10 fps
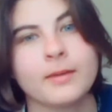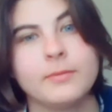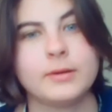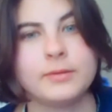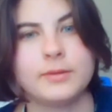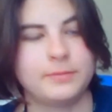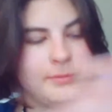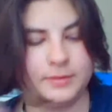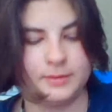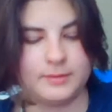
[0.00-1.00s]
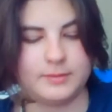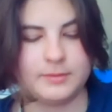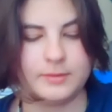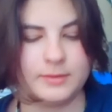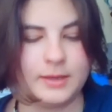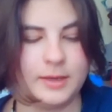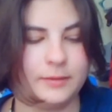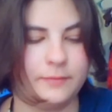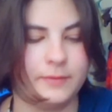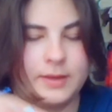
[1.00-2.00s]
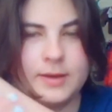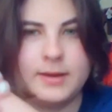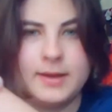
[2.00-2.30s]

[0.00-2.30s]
well, I have like